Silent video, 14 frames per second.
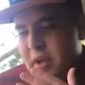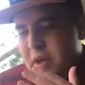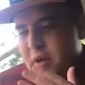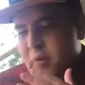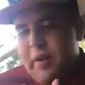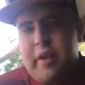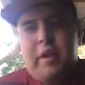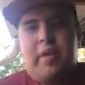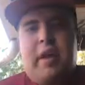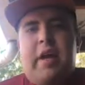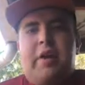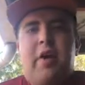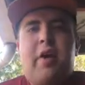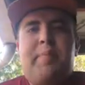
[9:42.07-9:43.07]
When they
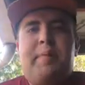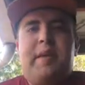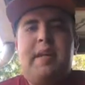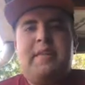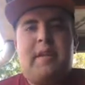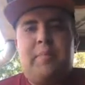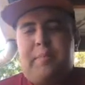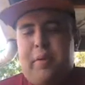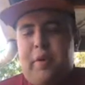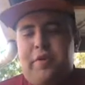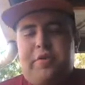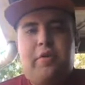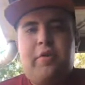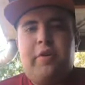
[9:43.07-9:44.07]
go up against
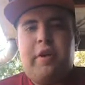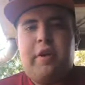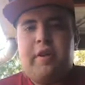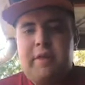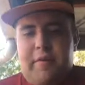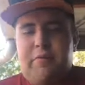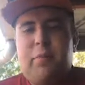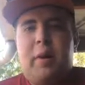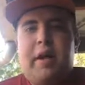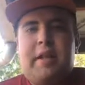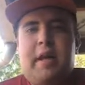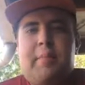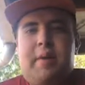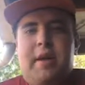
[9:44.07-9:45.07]
Perth Glory, they've won
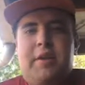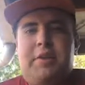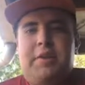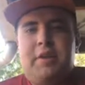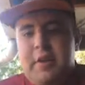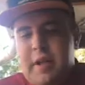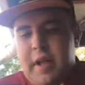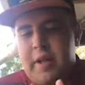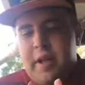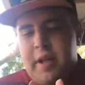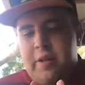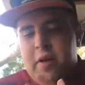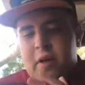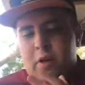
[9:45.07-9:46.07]
that match. And
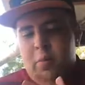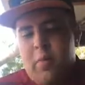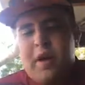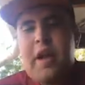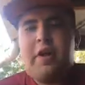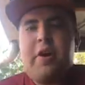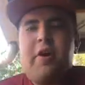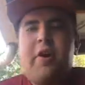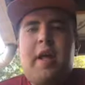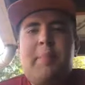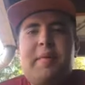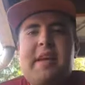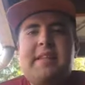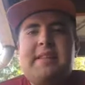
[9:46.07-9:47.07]
then when they go up
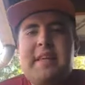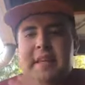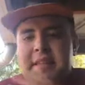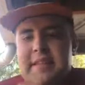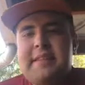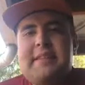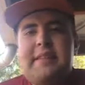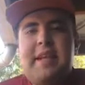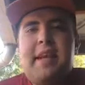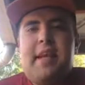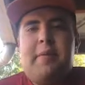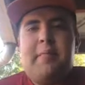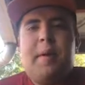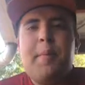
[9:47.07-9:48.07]
against this
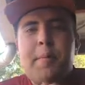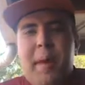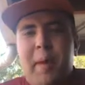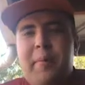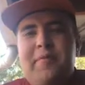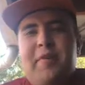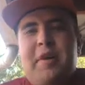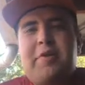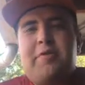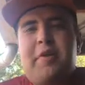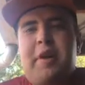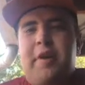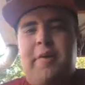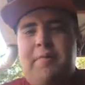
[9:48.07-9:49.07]
team, Melbourne
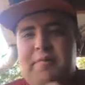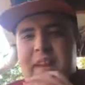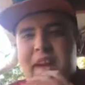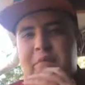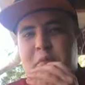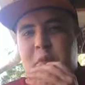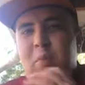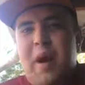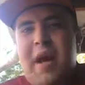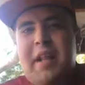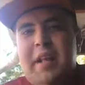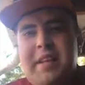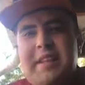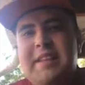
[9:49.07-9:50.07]
Victory, they've won
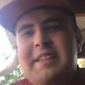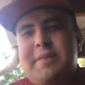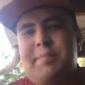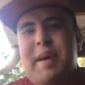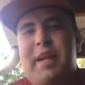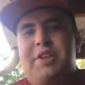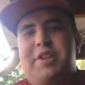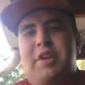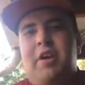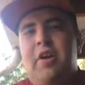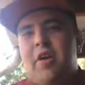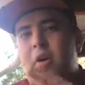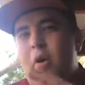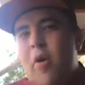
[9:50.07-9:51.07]
this match.
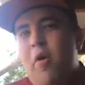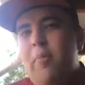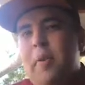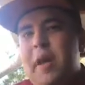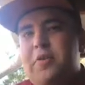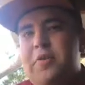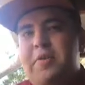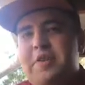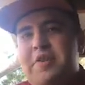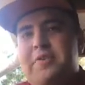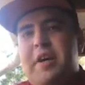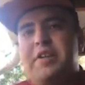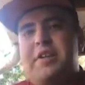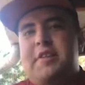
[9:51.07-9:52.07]
Oh my goodness
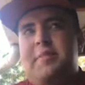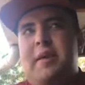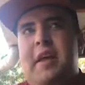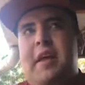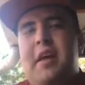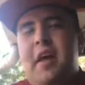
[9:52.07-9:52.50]
gracious me.